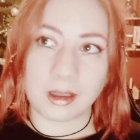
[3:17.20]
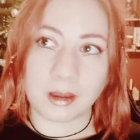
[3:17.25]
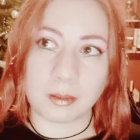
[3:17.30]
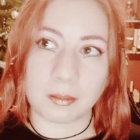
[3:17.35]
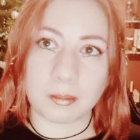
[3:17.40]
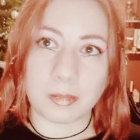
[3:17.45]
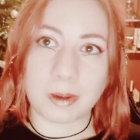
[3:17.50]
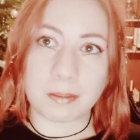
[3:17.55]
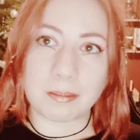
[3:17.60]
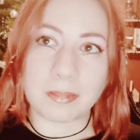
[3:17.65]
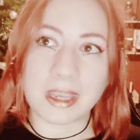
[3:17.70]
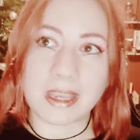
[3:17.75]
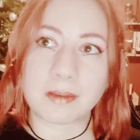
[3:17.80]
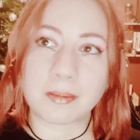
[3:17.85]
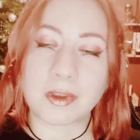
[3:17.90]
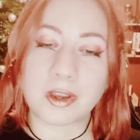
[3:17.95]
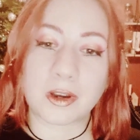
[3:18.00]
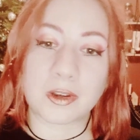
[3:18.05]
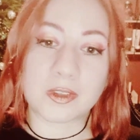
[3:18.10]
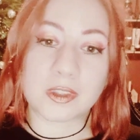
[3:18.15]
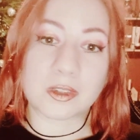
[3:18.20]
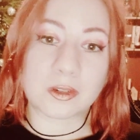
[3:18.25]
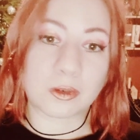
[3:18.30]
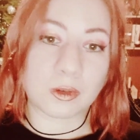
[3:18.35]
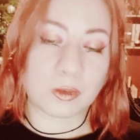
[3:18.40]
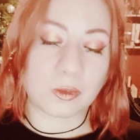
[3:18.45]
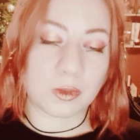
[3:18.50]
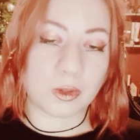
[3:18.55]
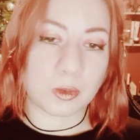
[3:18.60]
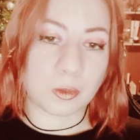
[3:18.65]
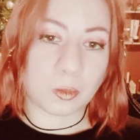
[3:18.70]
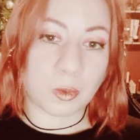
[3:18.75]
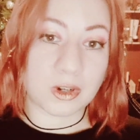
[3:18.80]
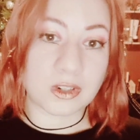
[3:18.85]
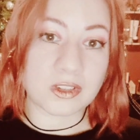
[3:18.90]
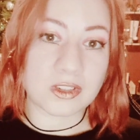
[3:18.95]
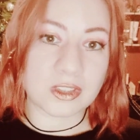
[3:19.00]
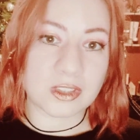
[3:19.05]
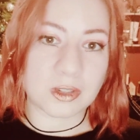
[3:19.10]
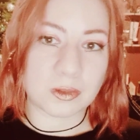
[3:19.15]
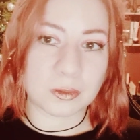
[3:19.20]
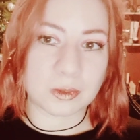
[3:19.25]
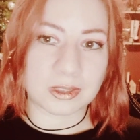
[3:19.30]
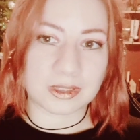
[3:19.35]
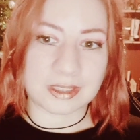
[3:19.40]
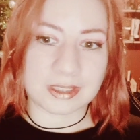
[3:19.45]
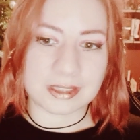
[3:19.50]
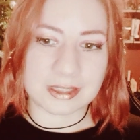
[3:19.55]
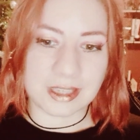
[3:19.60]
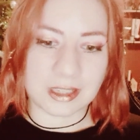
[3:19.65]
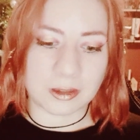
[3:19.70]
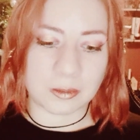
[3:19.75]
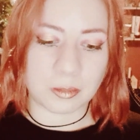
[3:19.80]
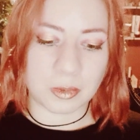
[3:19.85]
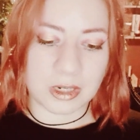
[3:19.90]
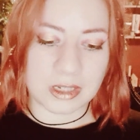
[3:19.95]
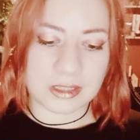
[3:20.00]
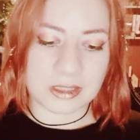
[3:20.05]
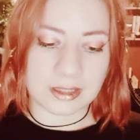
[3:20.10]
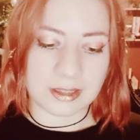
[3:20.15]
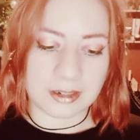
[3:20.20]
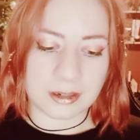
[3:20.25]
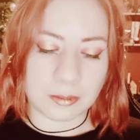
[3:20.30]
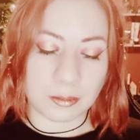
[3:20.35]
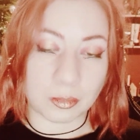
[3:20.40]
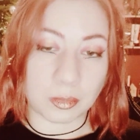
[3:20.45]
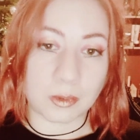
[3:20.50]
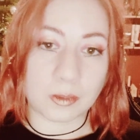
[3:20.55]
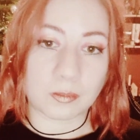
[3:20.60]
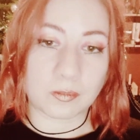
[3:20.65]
But maybe also if you want to really celebrate and